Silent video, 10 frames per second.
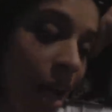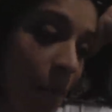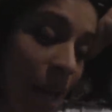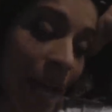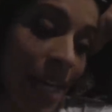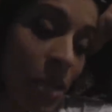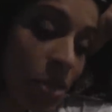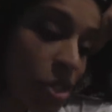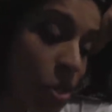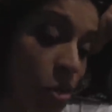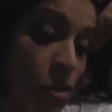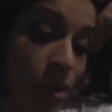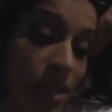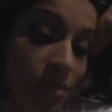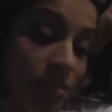I met Ed, he was so
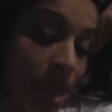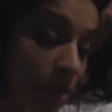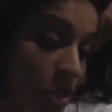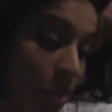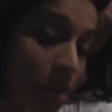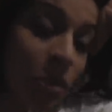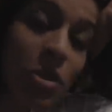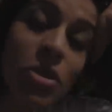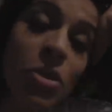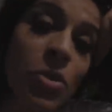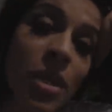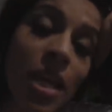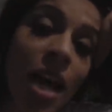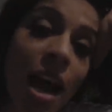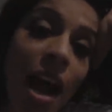sweet. I met so many people who are so sweet.